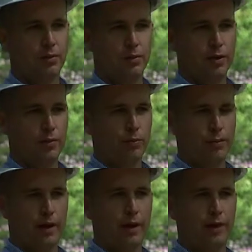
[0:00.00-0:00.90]
we
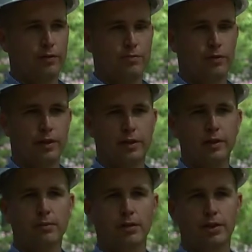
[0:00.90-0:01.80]
may have completed
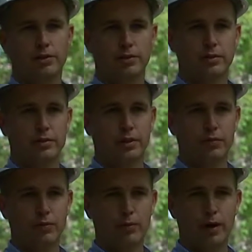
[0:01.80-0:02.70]
demolition
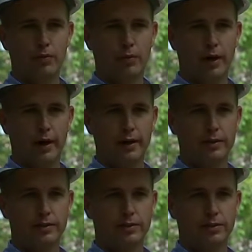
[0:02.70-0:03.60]
of the roadway
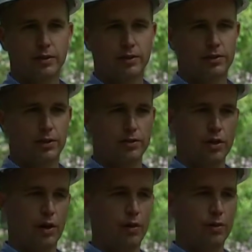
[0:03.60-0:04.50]
so that there's
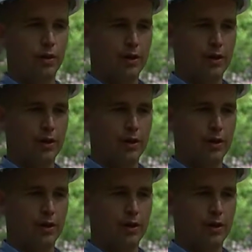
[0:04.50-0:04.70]
no